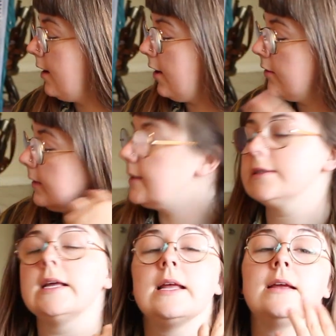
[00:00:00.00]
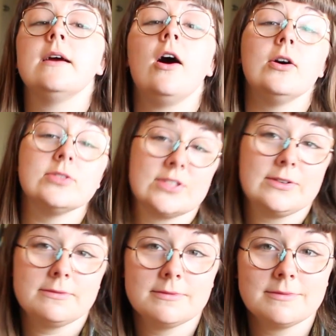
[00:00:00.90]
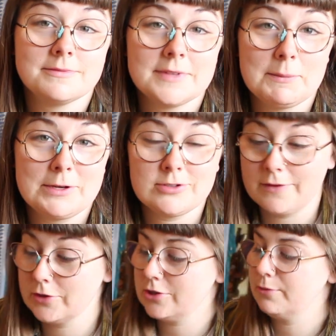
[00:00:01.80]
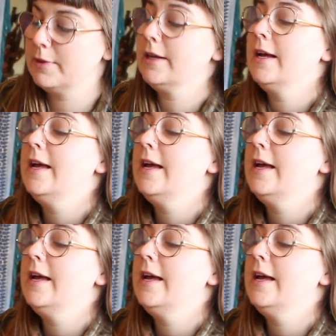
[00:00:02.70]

All right, also in my traveler's notebook,